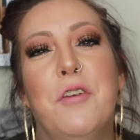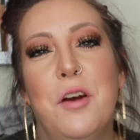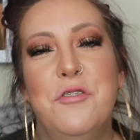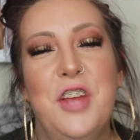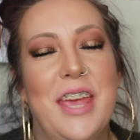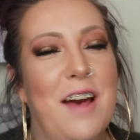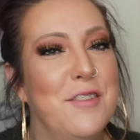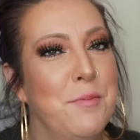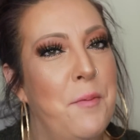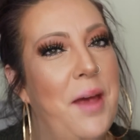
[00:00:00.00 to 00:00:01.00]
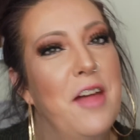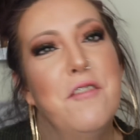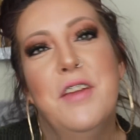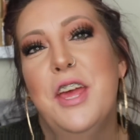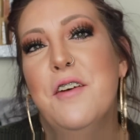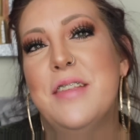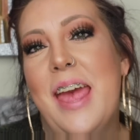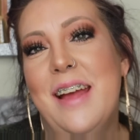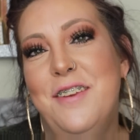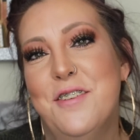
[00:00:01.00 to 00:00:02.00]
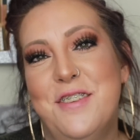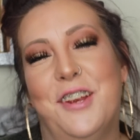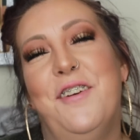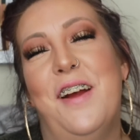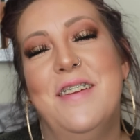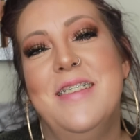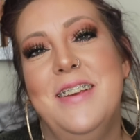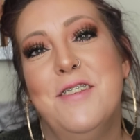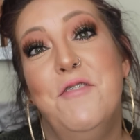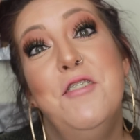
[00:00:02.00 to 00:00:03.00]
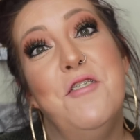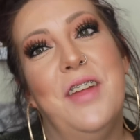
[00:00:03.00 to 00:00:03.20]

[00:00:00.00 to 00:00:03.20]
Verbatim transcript: you'll go check out some of my other videos and you'll stick around to see some future